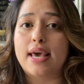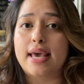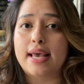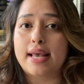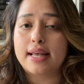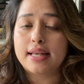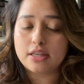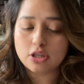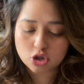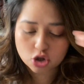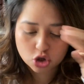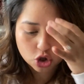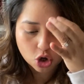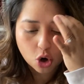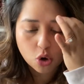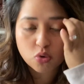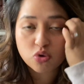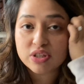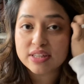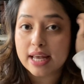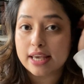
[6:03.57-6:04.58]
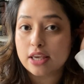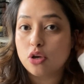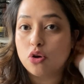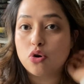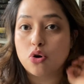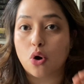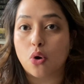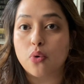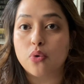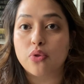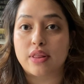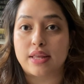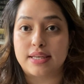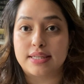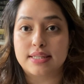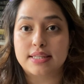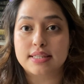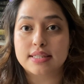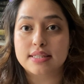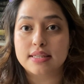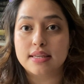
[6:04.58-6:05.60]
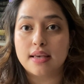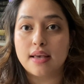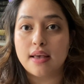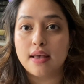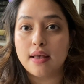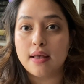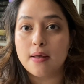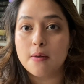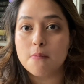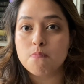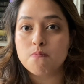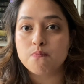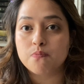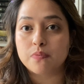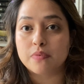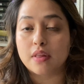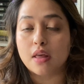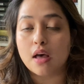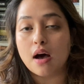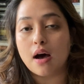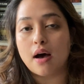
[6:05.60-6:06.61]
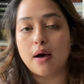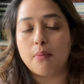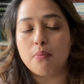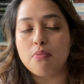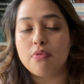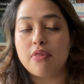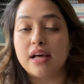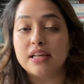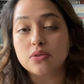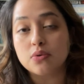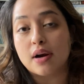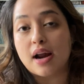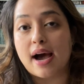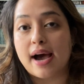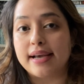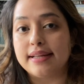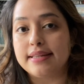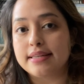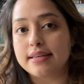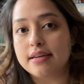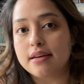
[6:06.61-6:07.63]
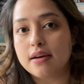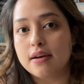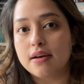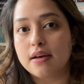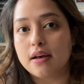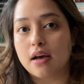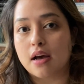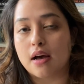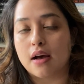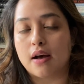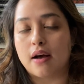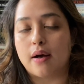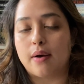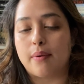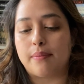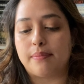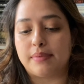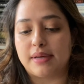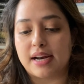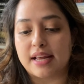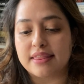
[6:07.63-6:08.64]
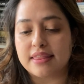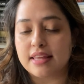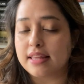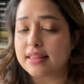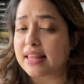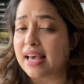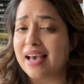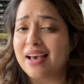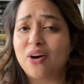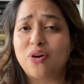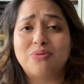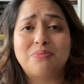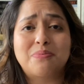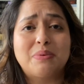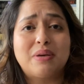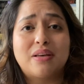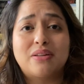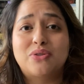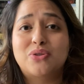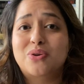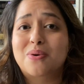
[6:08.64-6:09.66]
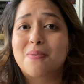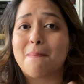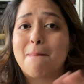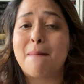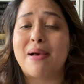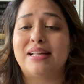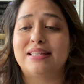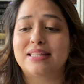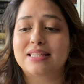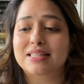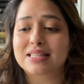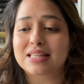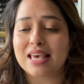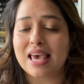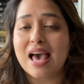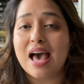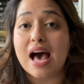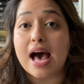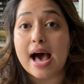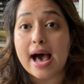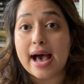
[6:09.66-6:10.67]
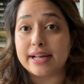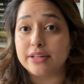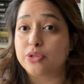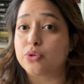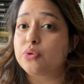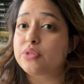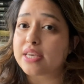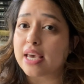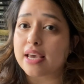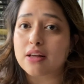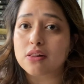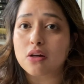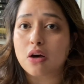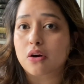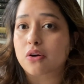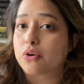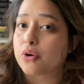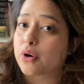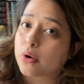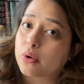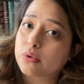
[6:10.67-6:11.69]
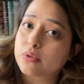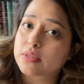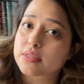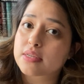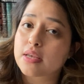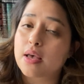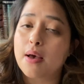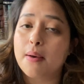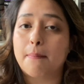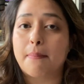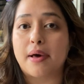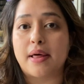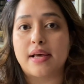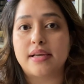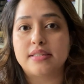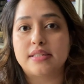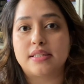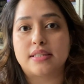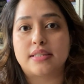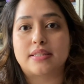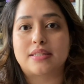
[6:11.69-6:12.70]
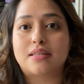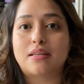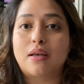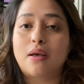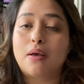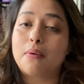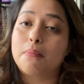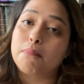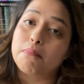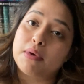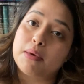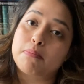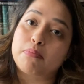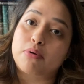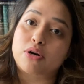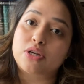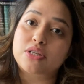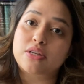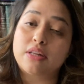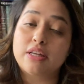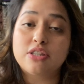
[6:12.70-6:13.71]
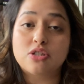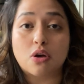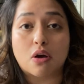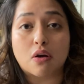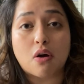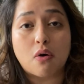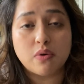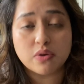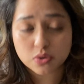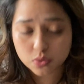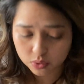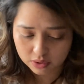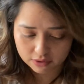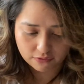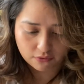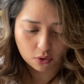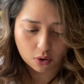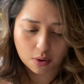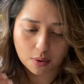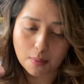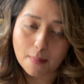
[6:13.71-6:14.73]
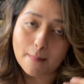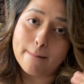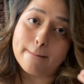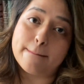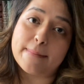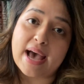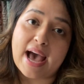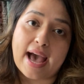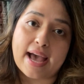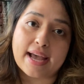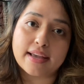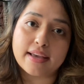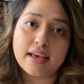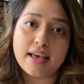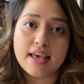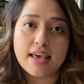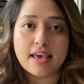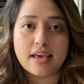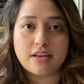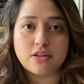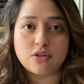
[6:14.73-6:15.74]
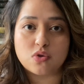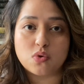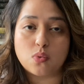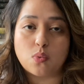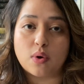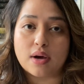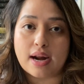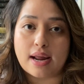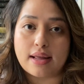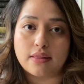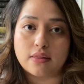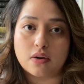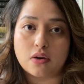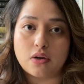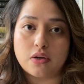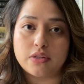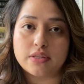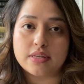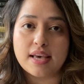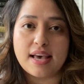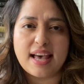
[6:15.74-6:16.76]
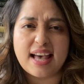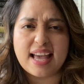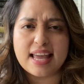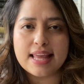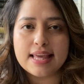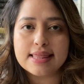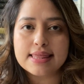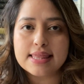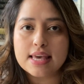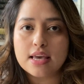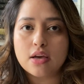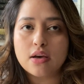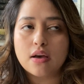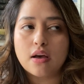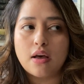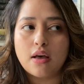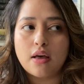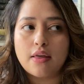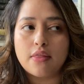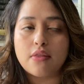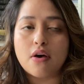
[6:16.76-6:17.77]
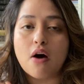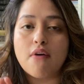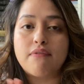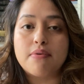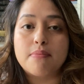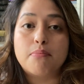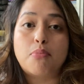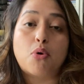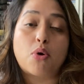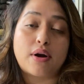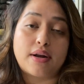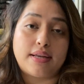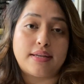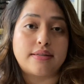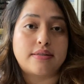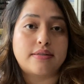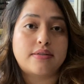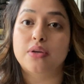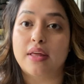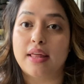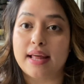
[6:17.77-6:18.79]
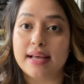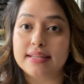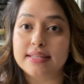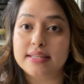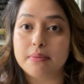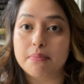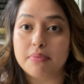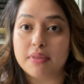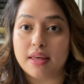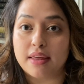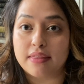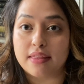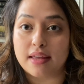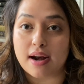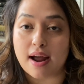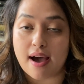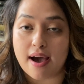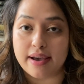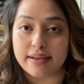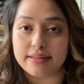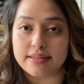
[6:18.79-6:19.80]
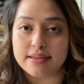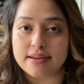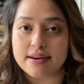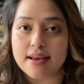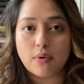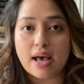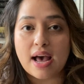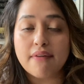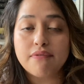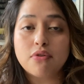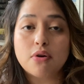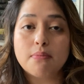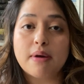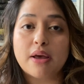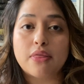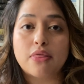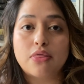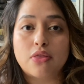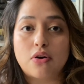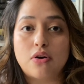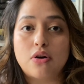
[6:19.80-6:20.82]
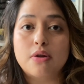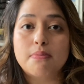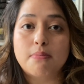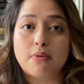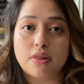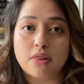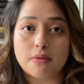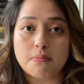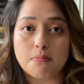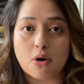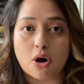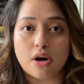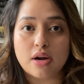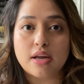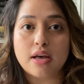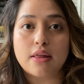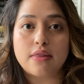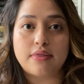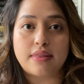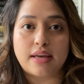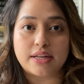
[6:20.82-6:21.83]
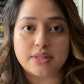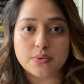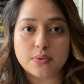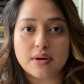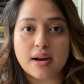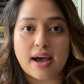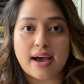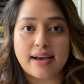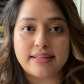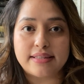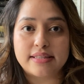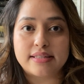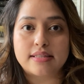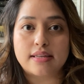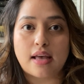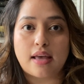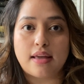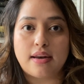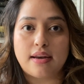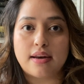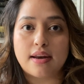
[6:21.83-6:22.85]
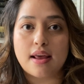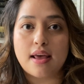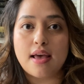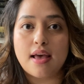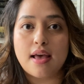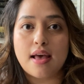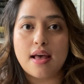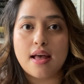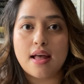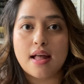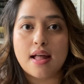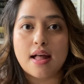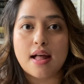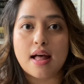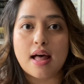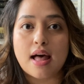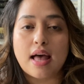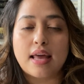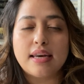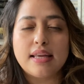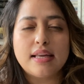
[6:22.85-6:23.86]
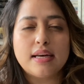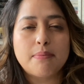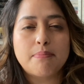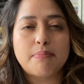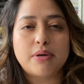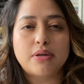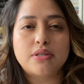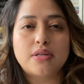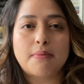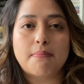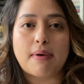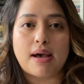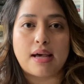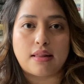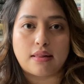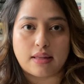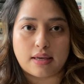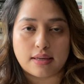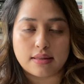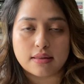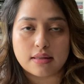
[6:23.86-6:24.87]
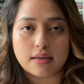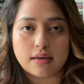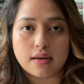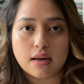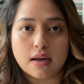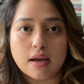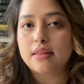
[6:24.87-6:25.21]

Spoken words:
It shows that you know this. That's what I did. And I think that helped me tremendously. I do take a lot of notes, but that's just me personally. So I can always refer back into what I learned, anything of importance. So that's something that I did. After my 3rd month mark, that's when I decided I need to build up my LinkedIn.